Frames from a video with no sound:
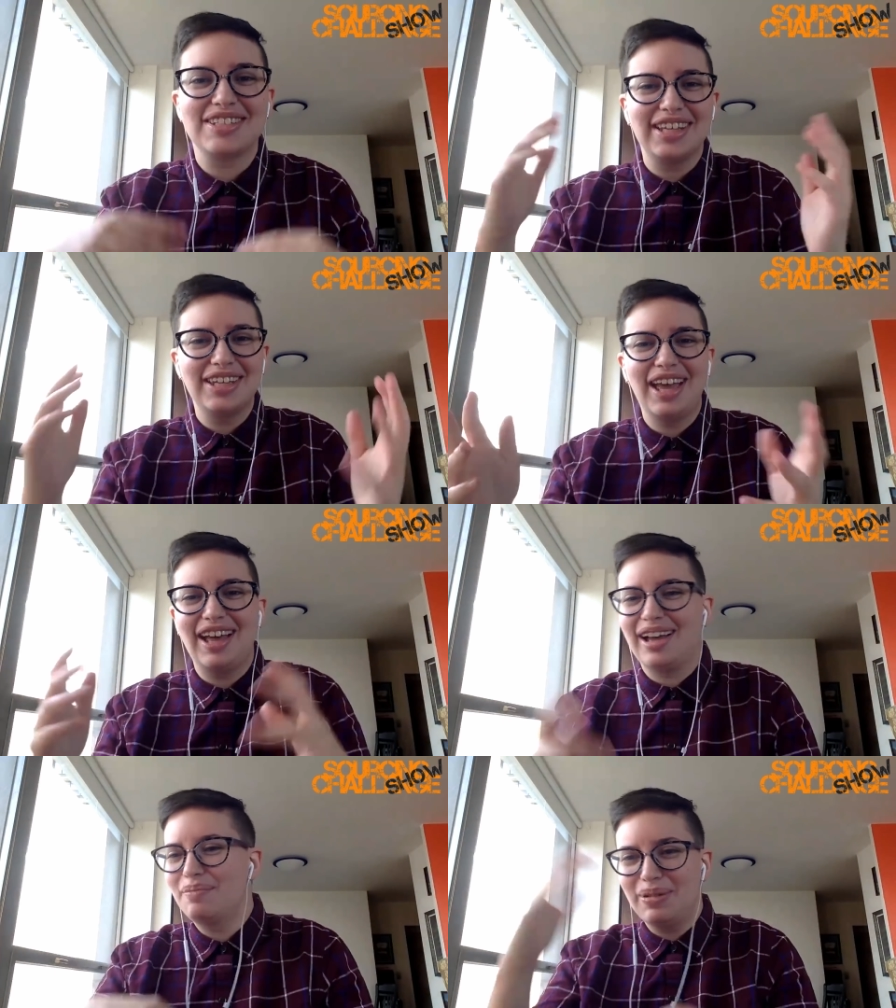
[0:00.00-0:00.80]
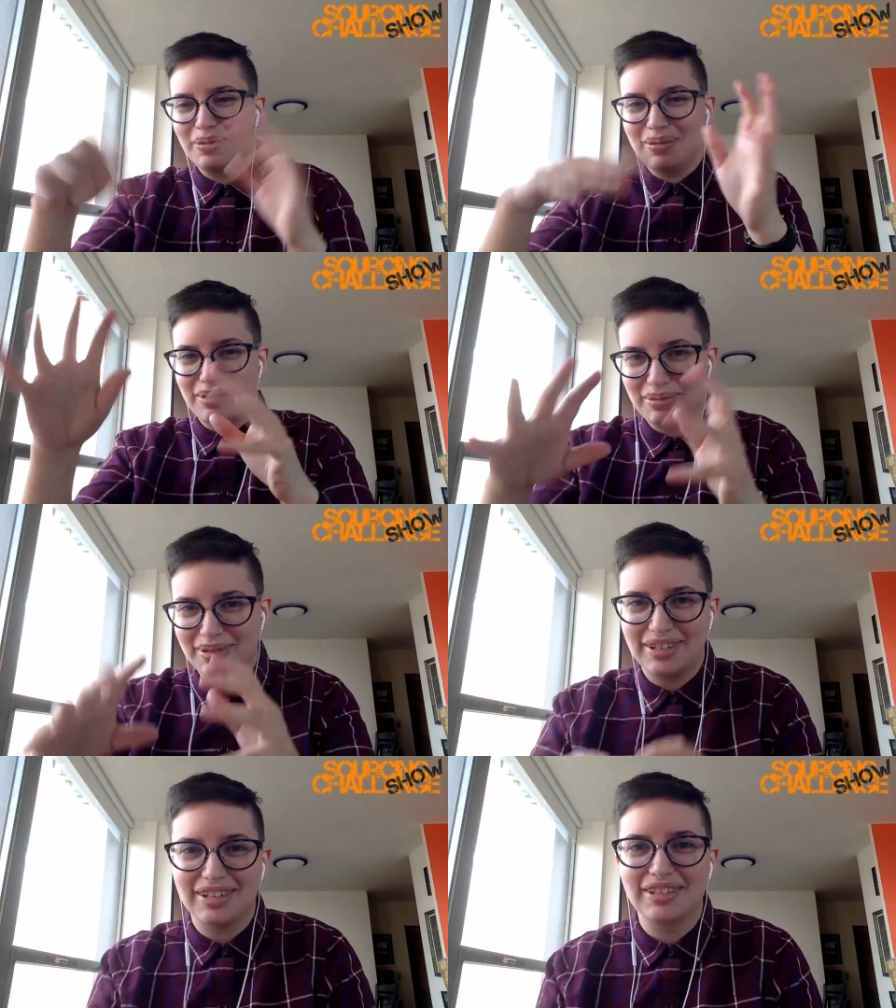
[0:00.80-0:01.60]
It's just like, yeah, blah,
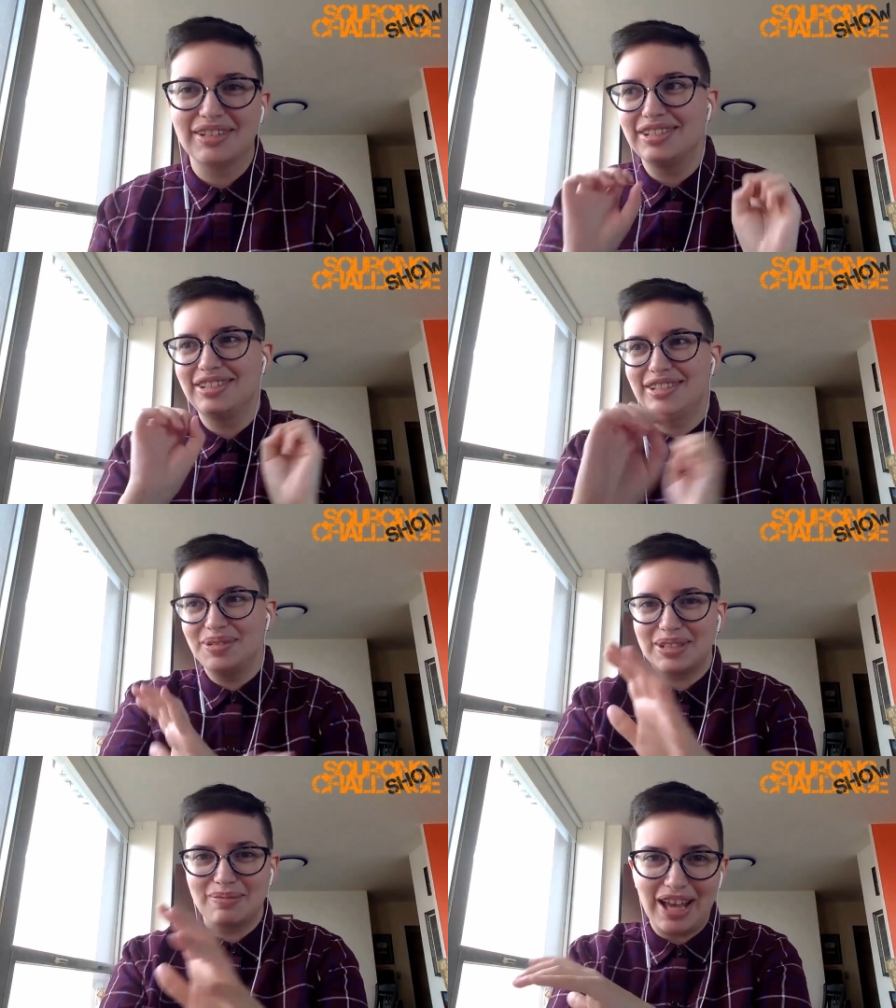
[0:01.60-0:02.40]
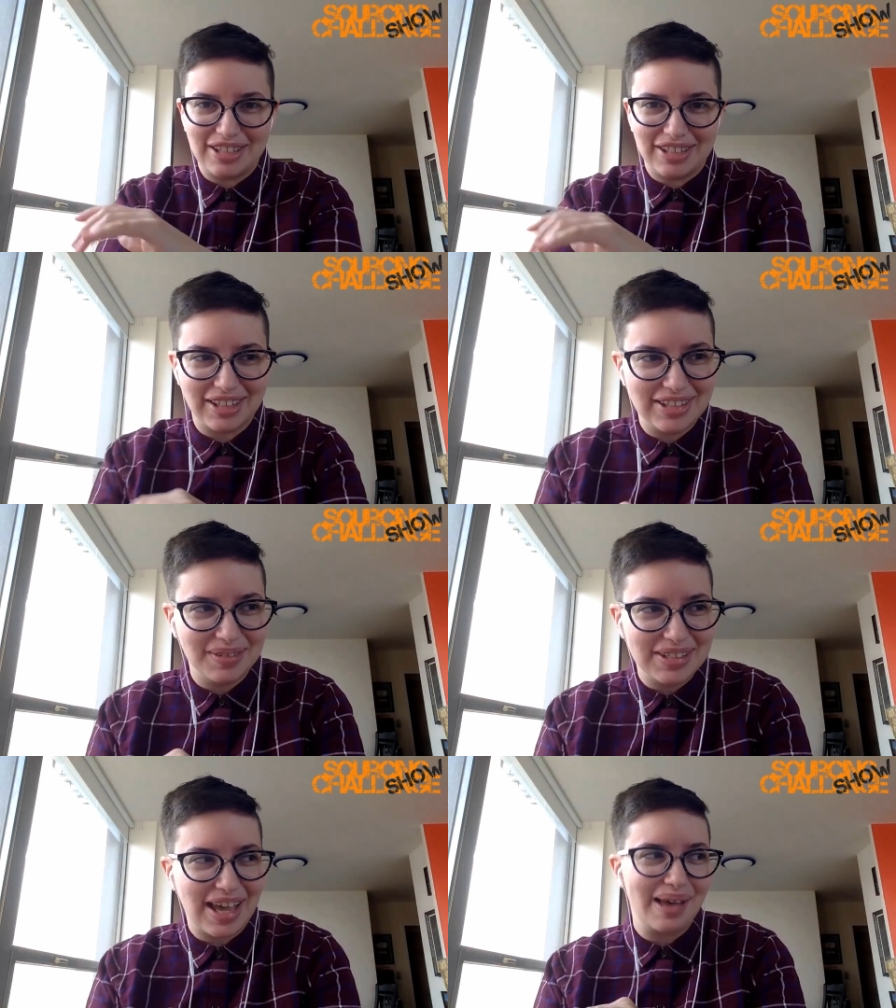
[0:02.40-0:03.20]
blah, blah. Let's do some
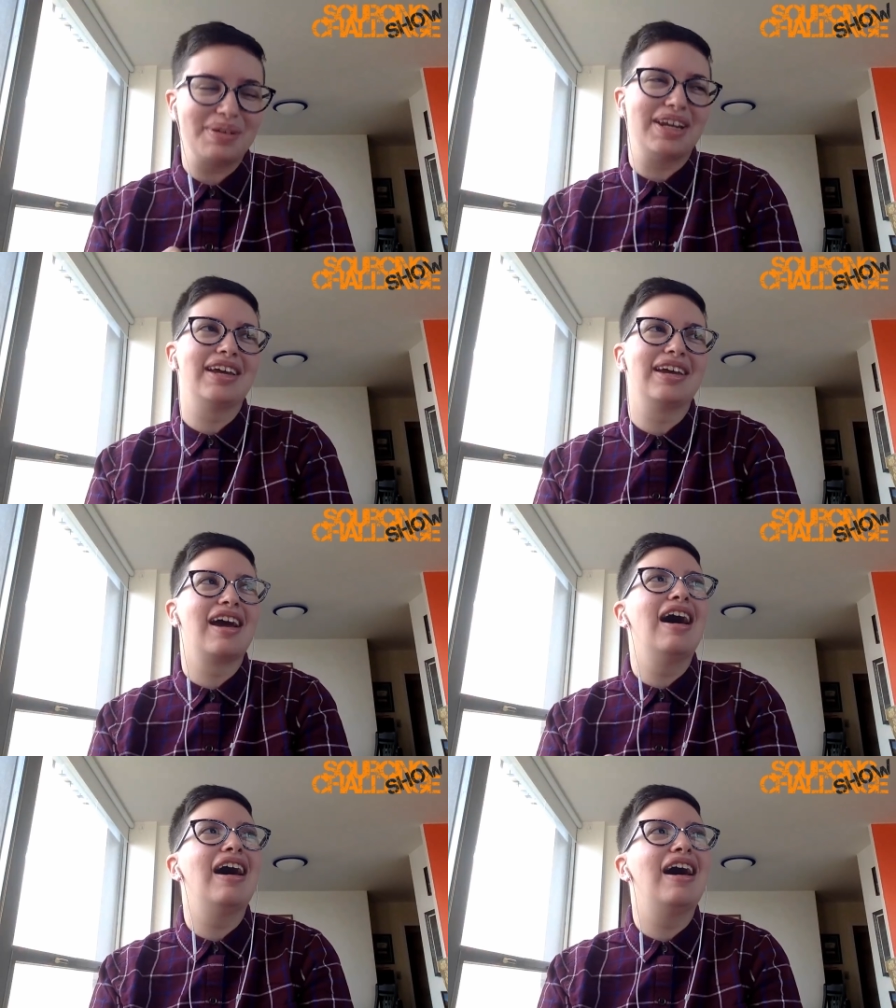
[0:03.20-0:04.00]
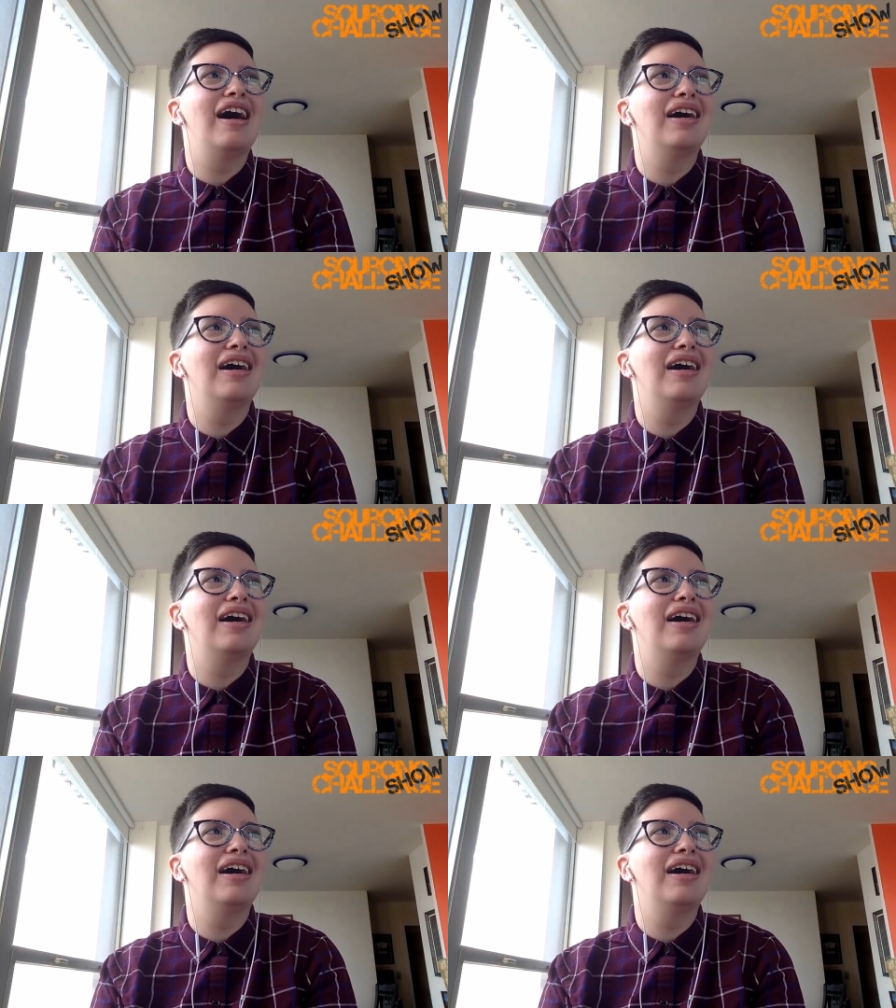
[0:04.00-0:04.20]
magic and see what's happening.